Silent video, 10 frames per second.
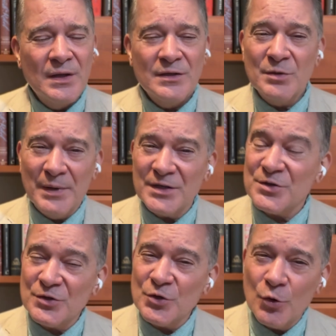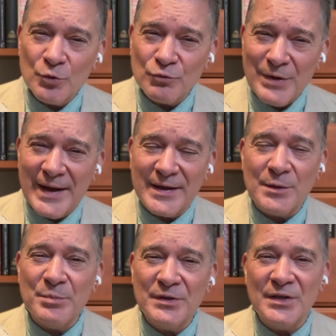To me, it's a total racket,
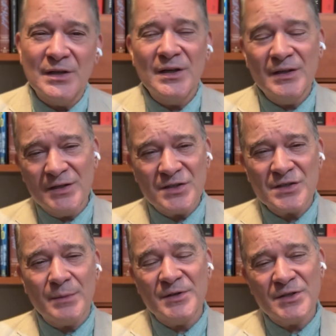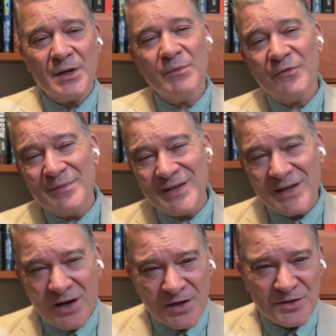but this time it's coming from the
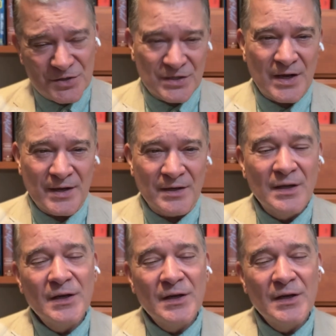other side.